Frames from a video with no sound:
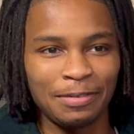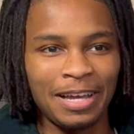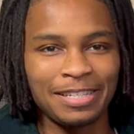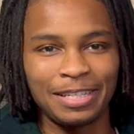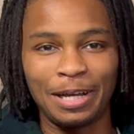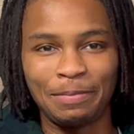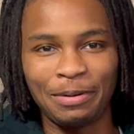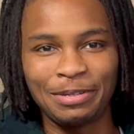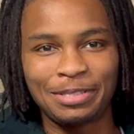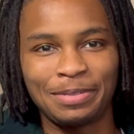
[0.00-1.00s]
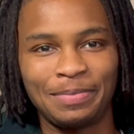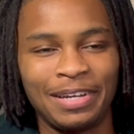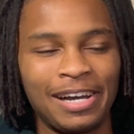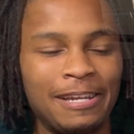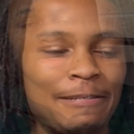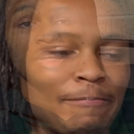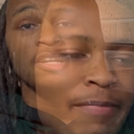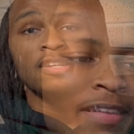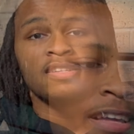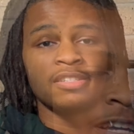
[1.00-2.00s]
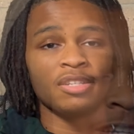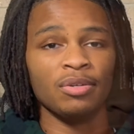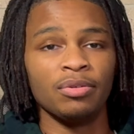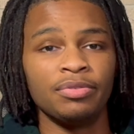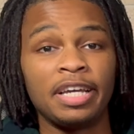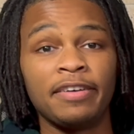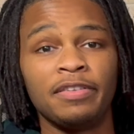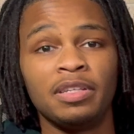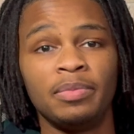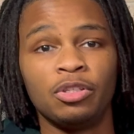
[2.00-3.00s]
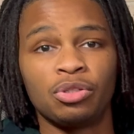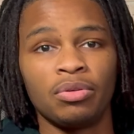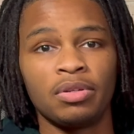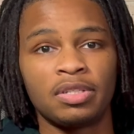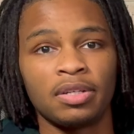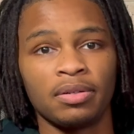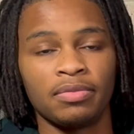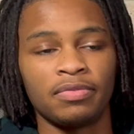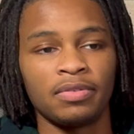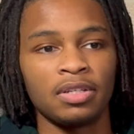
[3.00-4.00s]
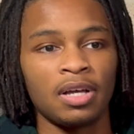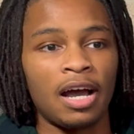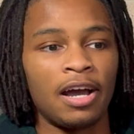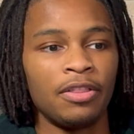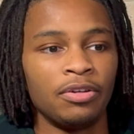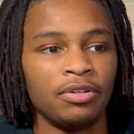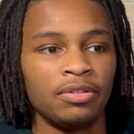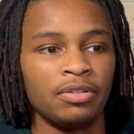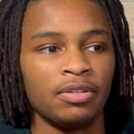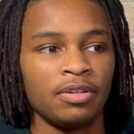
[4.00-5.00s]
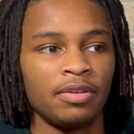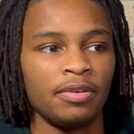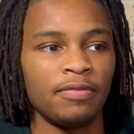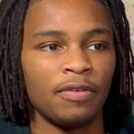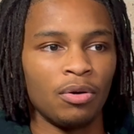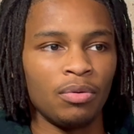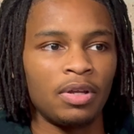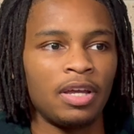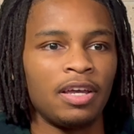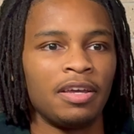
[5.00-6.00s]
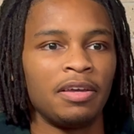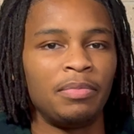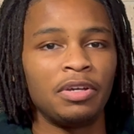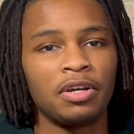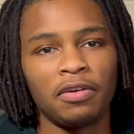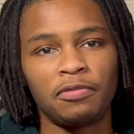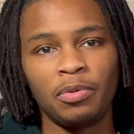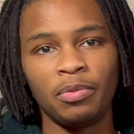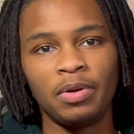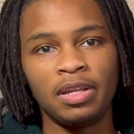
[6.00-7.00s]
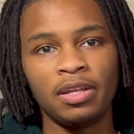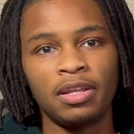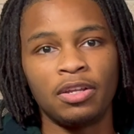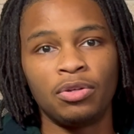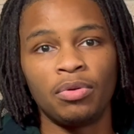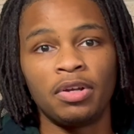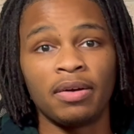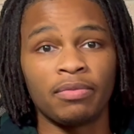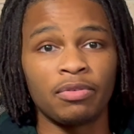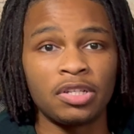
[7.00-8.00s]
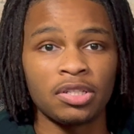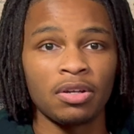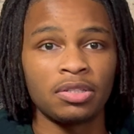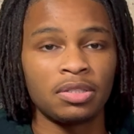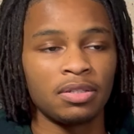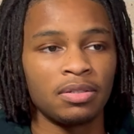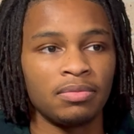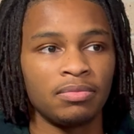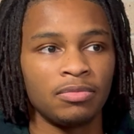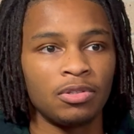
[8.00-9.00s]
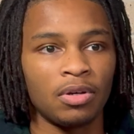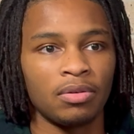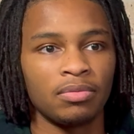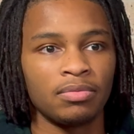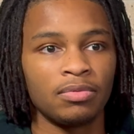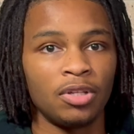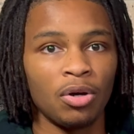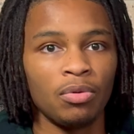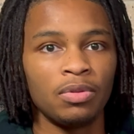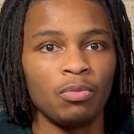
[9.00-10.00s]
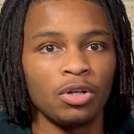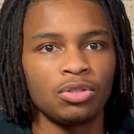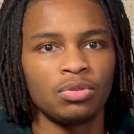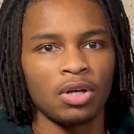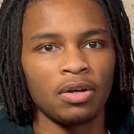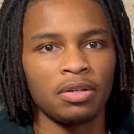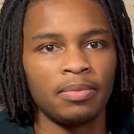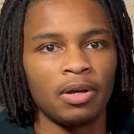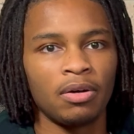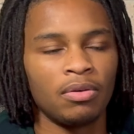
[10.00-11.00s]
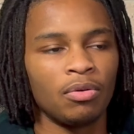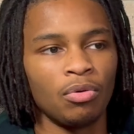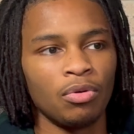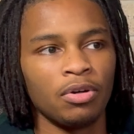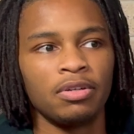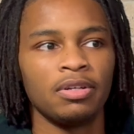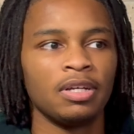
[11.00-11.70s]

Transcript: as a young person, to be honest. So definitely be true to self. Either vote and be comfortable with it and do enough research to, you know what you're talking about, or